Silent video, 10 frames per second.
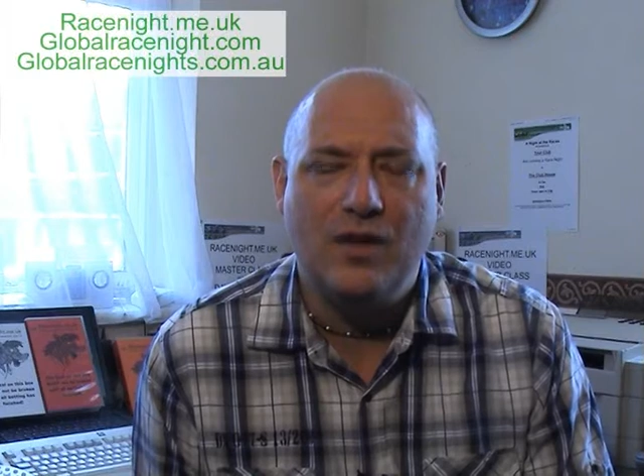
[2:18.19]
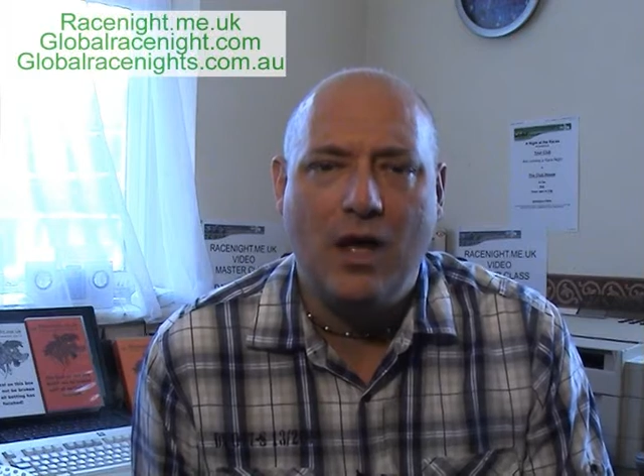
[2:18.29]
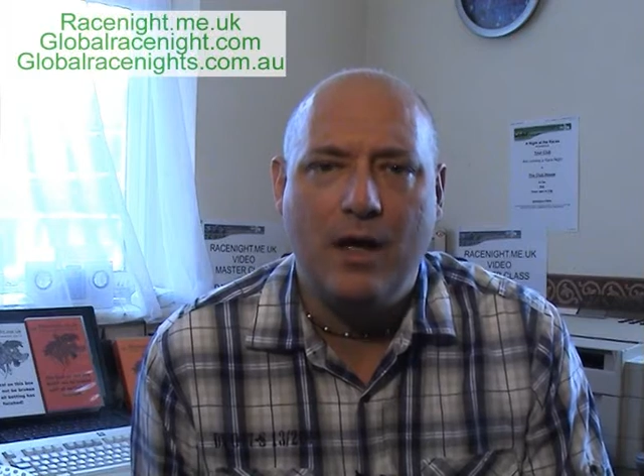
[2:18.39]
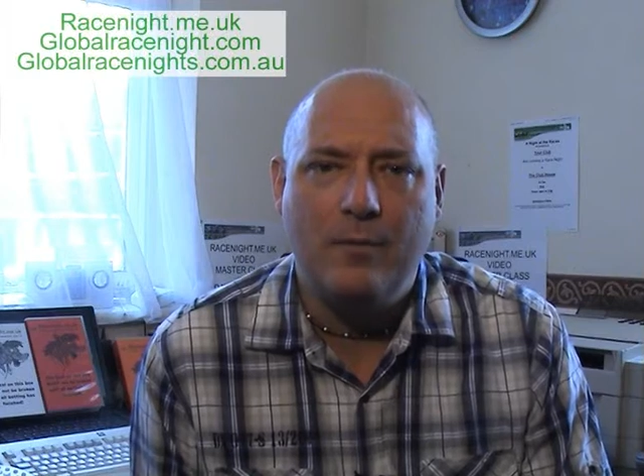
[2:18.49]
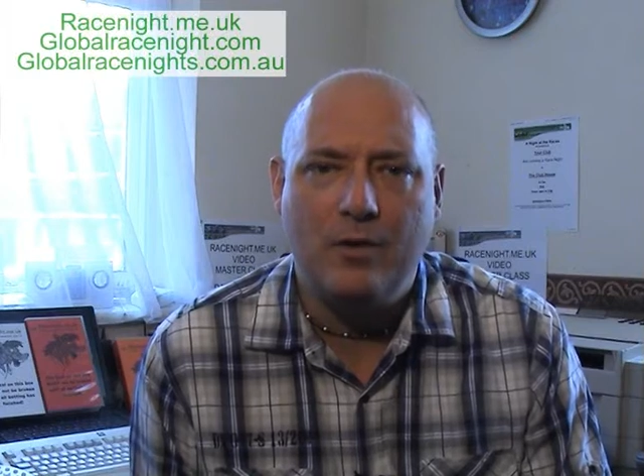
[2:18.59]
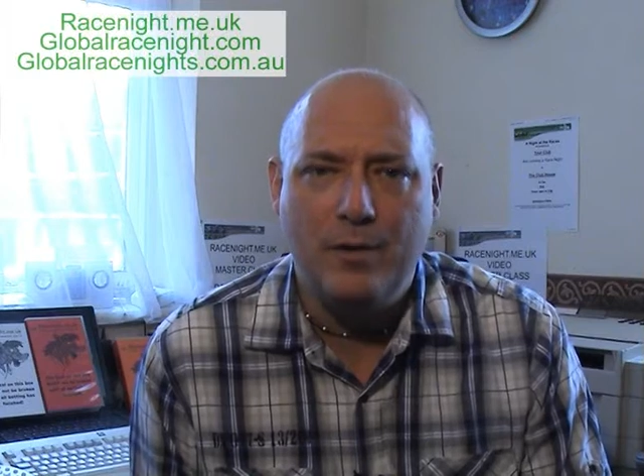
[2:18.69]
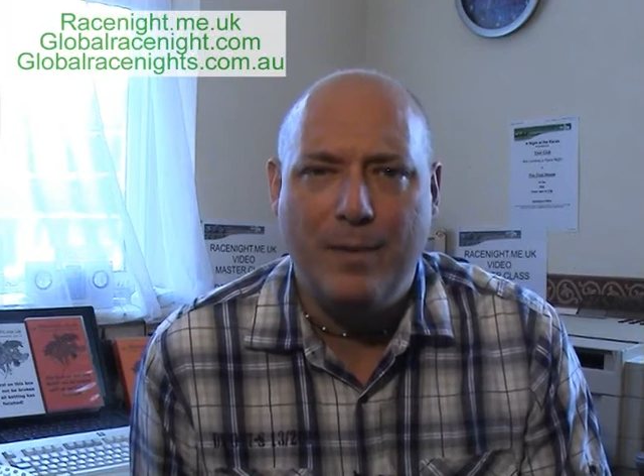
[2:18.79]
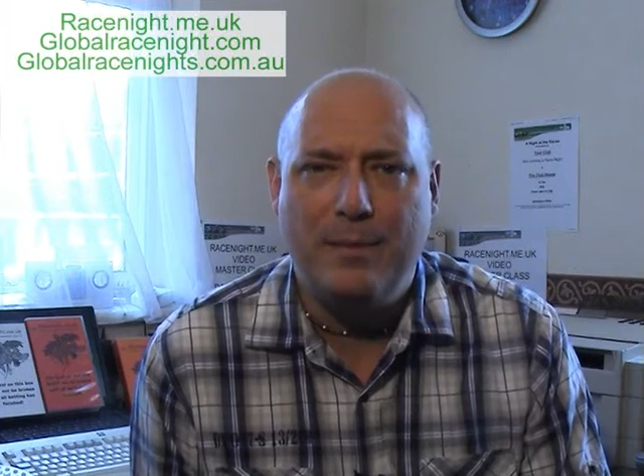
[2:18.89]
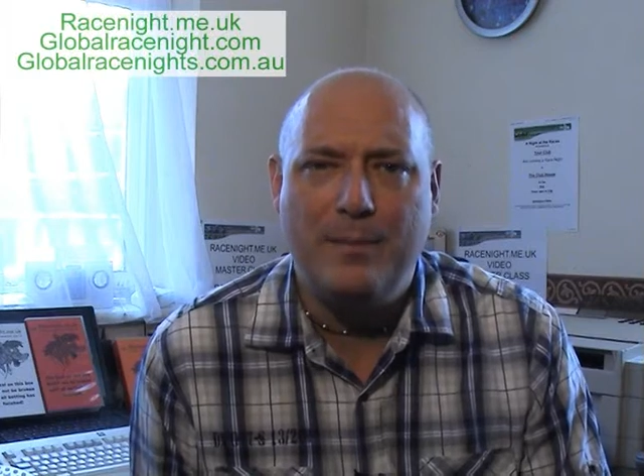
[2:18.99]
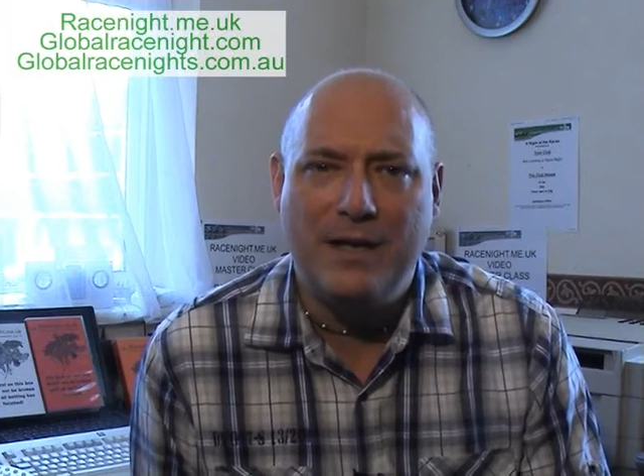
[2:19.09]
that you
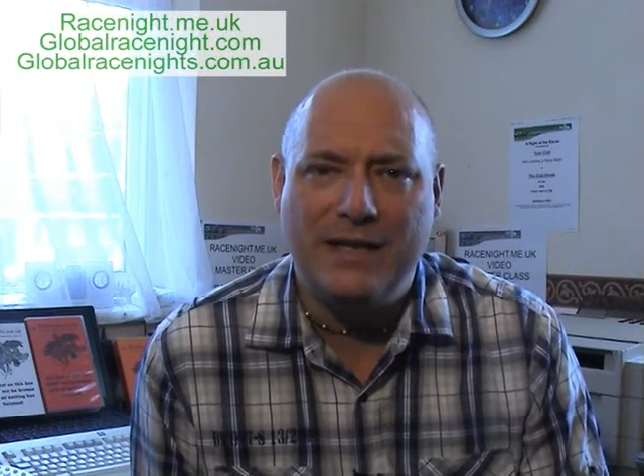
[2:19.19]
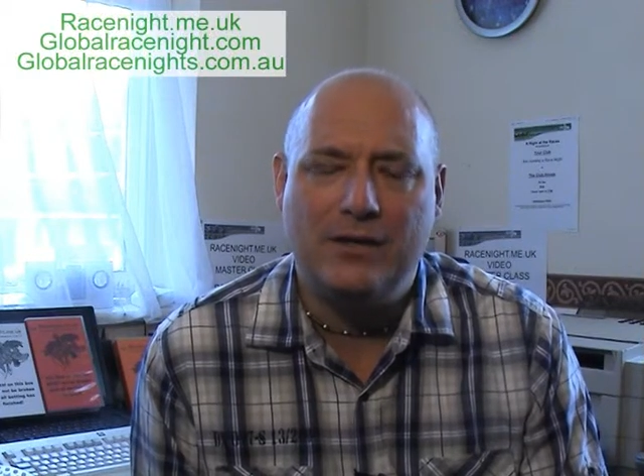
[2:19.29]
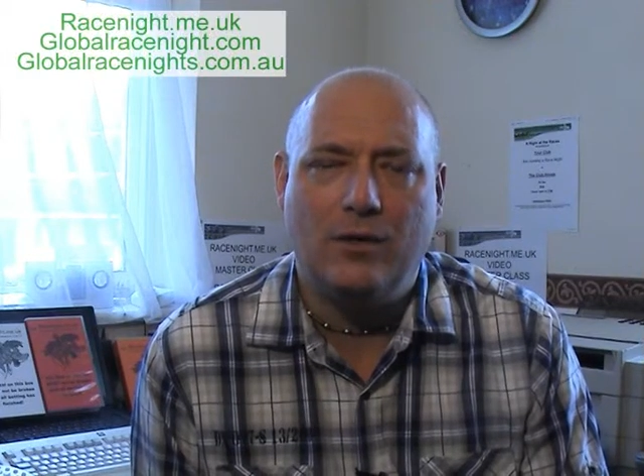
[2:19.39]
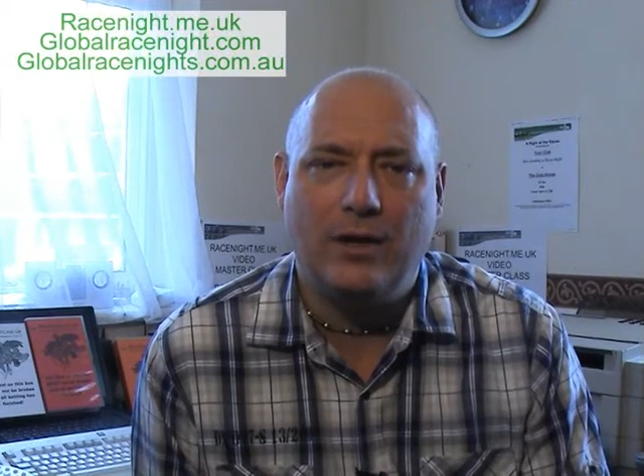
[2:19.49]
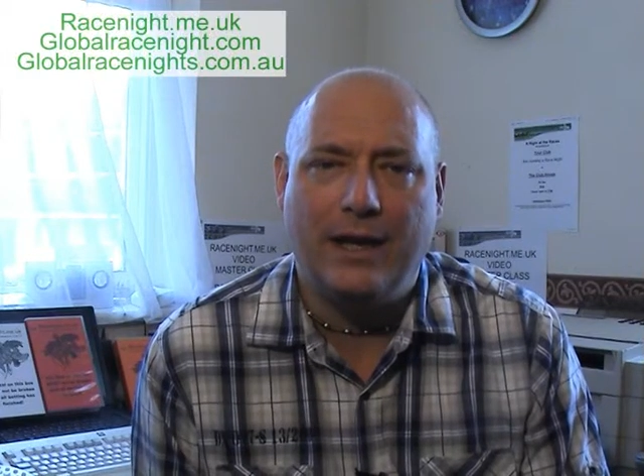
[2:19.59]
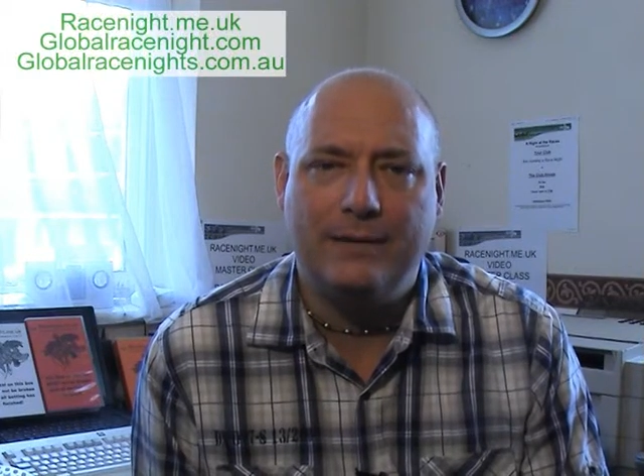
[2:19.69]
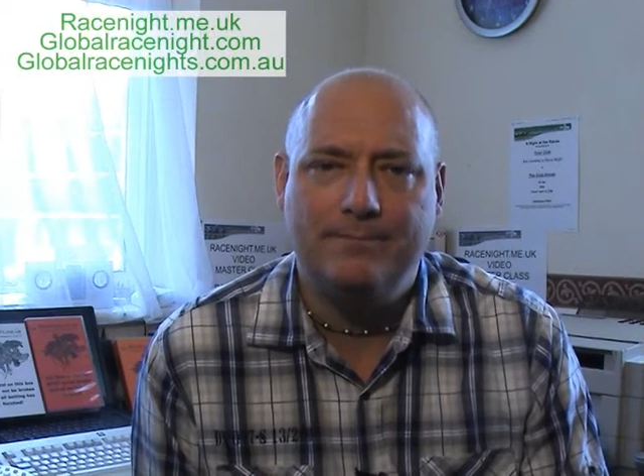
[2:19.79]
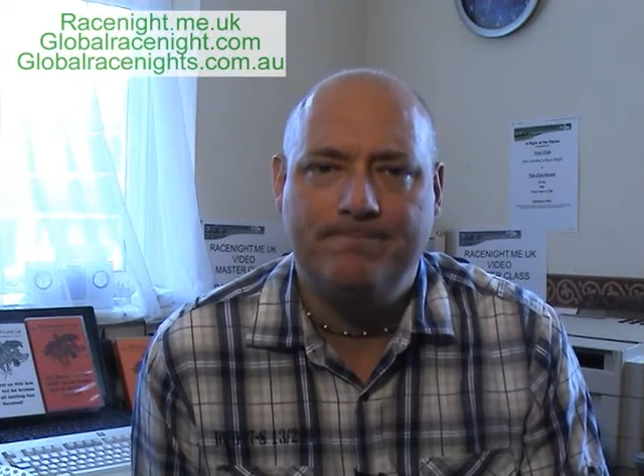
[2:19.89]
may need to look at.